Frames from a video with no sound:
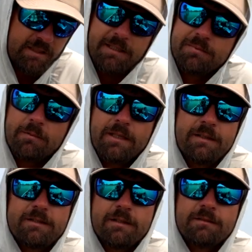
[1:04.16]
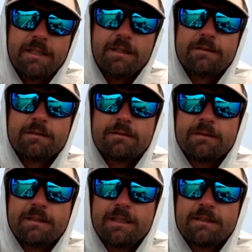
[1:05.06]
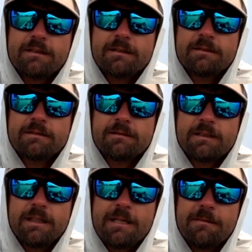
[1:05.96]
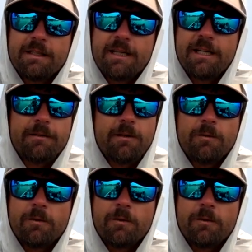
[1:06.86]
keeps away the sun cancer. And that's the, the name of the game. You don't